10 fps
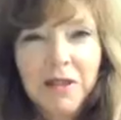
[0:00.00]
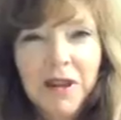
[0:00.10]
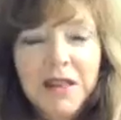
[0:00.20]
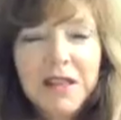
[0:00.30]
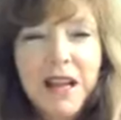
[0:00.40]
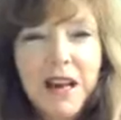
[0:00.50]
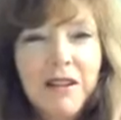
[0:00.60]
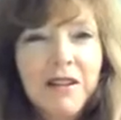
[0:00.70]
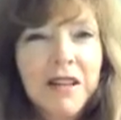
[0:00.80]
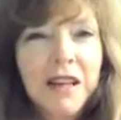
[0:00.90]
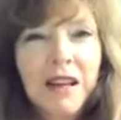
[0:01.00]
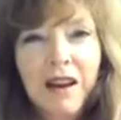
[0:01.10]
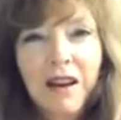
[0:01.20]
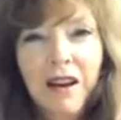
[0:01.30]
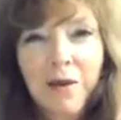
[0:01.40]
Well, he's not
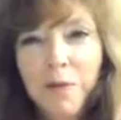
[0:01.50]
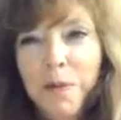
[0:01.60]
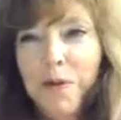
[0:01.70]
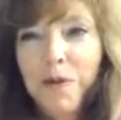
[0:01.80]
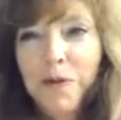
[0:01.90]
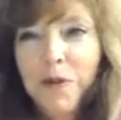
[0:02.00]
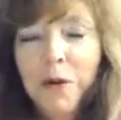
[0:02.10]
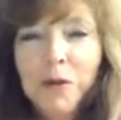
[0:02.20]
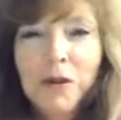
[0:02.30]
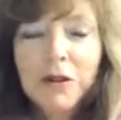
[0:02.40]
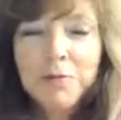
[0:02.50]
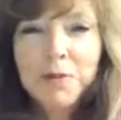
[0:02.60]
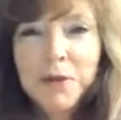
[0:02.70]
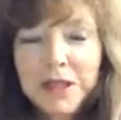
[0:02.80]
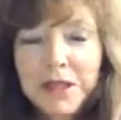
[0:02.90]
only from
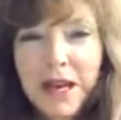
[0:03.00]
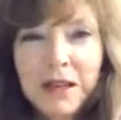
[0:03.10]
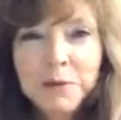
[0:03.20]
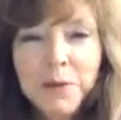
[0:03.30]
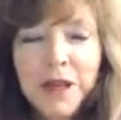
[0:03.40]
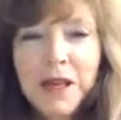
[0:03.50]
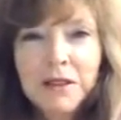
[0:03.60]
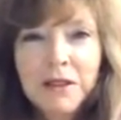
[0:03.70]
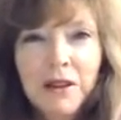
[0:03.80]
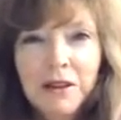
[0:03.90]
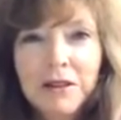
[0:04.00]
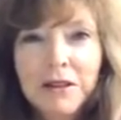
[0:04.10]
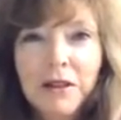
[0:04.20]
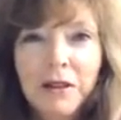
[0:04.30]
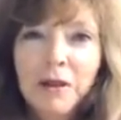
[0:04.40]
Goldman Sachs, but he's
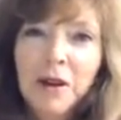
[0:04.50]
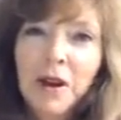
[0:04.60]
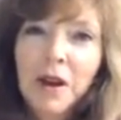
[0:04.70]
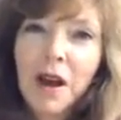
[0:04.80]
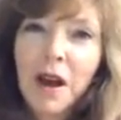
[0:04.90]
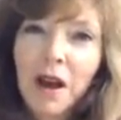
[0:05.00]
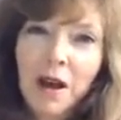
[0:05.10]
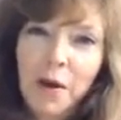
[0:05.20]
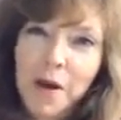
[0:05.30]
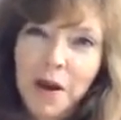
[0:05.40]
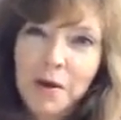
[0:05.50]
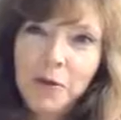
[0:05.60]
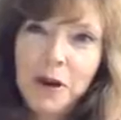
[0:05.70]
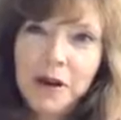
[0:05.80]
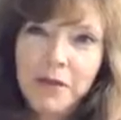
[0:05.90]
also
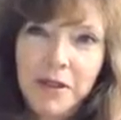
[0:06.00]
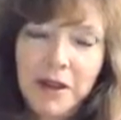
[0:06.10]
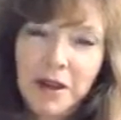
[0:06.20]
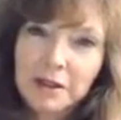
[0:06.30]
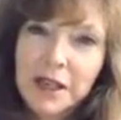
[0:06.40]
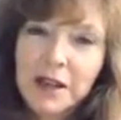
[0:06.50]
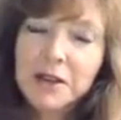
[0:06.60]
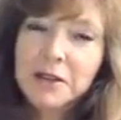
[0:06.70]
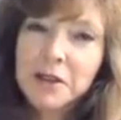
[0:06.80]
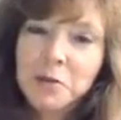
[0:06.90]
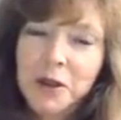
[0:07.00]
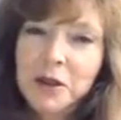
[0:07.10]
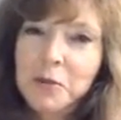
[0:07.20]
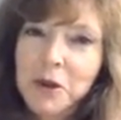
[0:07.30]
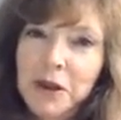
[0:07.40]
one of the leaders of the
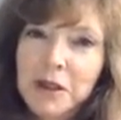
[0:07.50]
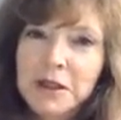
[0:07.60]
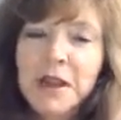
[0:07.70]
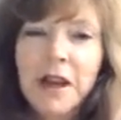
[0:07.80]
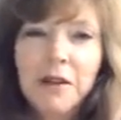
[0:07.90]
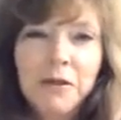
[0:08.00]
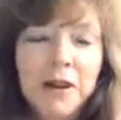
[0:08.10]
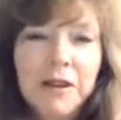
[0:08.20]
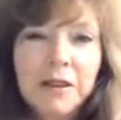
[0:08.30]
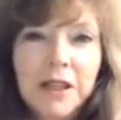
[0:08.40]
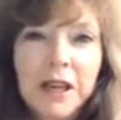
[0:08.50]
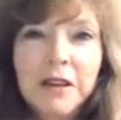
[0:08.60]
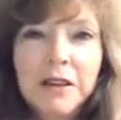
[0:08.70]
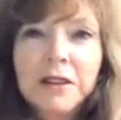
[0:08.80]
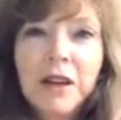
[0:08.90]
Bilderbergers and one of the
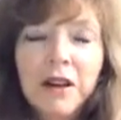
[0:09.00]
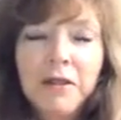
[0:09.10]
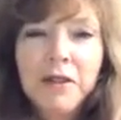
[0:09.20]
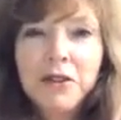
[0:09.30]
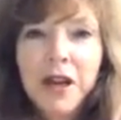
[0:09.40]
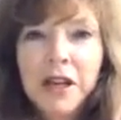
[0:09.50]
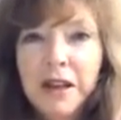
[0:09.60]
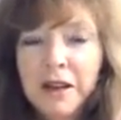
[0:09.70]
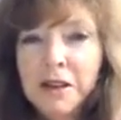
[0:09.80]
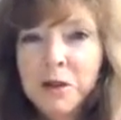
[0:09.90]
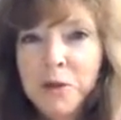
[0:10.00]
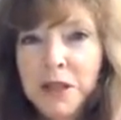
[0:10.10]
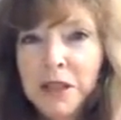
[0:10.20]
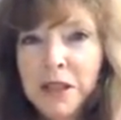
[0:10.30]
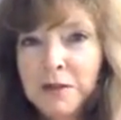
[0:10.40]
leaders of the Trilateral
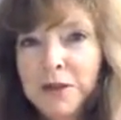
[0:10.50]
Commission.